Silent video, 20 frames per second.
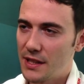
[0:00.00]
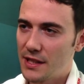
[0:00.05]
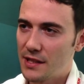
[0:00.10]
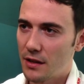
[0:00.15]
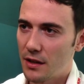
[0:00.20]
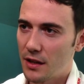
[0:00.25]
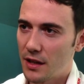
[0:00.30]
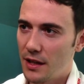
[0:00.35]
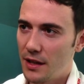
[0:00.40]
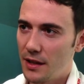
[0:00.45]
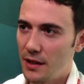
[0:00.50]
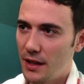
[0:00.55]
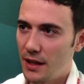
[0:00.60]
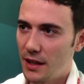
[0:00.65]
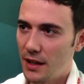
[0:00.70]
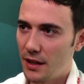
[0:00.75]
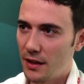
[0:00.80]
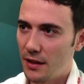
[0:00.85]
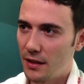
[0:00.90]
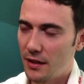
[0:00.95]
We started
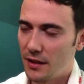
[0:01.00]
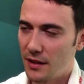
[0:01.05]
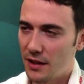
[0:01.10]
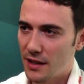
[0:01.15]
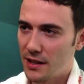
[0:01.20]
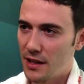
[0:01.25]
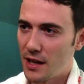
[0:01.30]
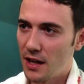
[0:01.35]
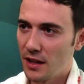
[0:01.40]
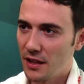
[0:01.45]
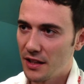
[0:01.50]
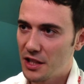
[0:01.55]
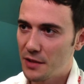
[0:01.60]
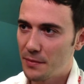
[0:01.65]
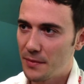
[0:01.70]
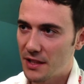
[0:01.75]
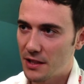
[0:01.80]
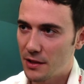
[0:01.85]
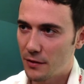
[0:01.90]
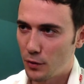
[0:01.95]
in an
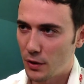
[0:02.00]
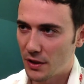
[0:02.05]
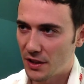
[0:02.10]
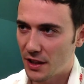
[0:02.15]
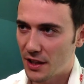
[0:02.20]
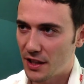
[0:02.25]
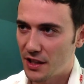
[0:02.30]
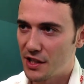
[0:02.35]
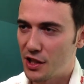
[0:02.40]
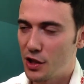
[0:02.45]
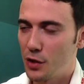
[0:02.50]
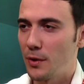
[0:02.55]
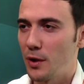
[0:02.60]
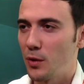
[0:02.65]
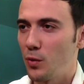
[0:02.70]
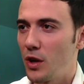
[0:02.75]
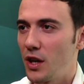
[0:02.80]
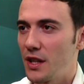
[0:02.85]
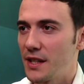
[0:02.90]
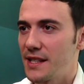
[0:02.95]
acknowledgement of what the
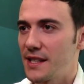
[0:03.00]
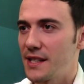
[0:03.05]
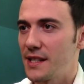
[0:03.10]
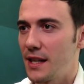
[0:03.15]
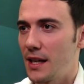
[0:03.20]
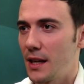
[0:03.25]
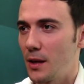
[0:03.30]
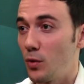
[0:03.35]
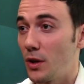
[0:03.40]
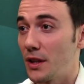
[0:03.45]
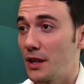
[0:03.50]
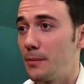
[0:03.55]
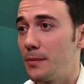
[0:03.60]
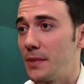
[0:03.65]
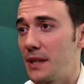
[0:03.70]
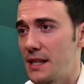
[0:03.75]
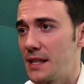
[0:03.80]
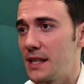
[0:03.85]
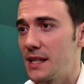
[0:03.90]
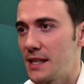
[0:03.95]
consumer wants and
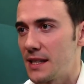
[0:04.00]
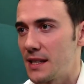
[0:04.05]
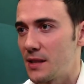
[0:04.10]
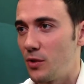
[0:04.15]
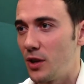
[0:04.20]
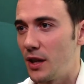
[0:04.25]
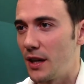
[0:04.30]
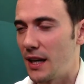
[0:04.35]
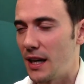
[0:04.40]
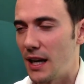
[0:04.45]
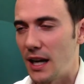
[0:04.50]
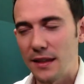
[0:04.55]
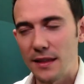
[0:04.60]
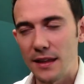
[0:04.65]
what the businesses want.